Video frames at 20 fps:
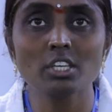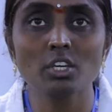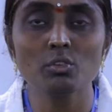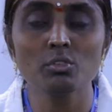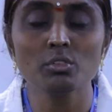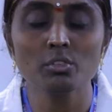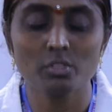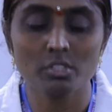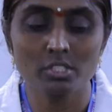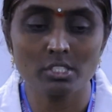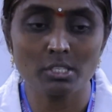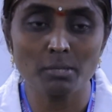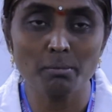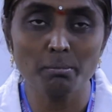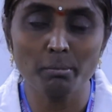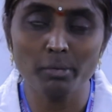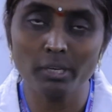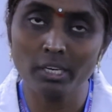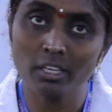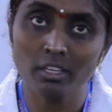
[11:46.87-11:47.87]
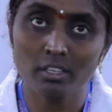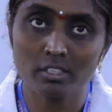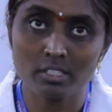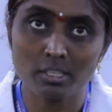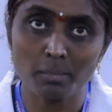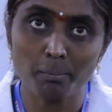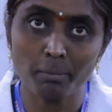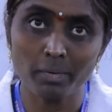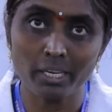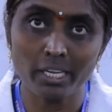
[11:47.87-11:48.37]
give
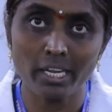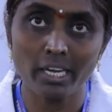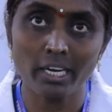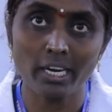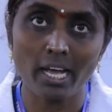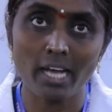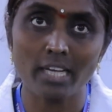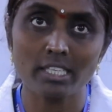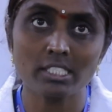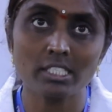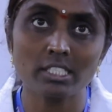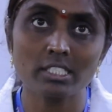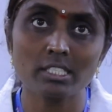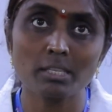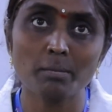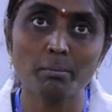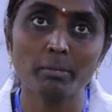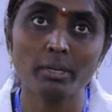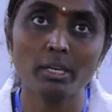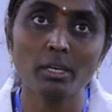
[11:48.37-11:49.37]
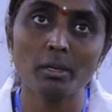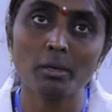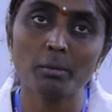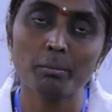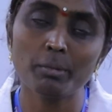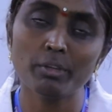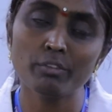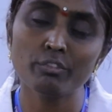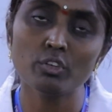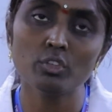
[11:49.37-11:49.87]
simply an asterisk symbol
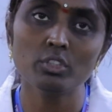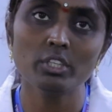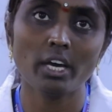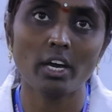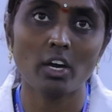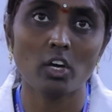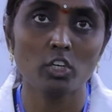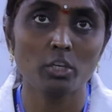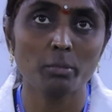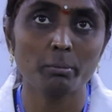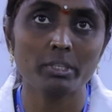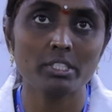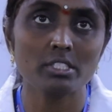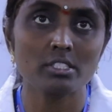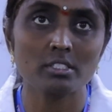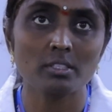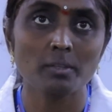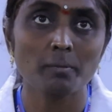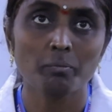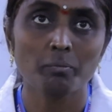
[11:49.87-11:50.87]
before the arguments.